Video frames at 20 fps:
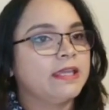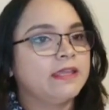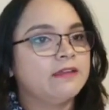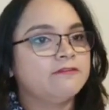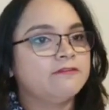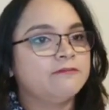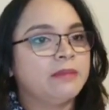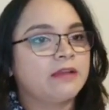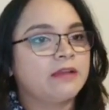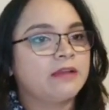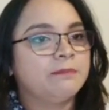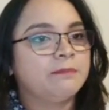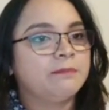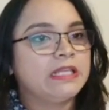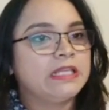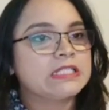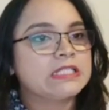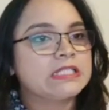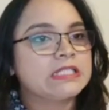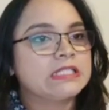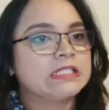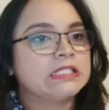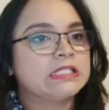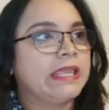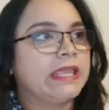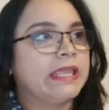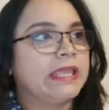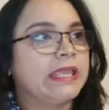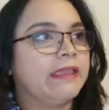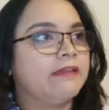if black plays
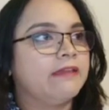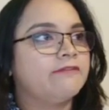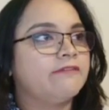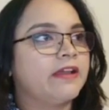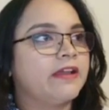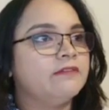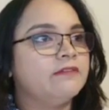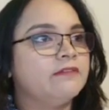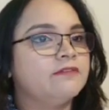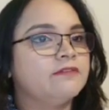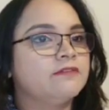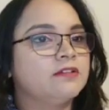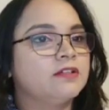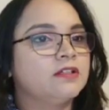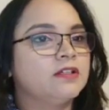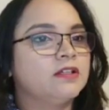a5,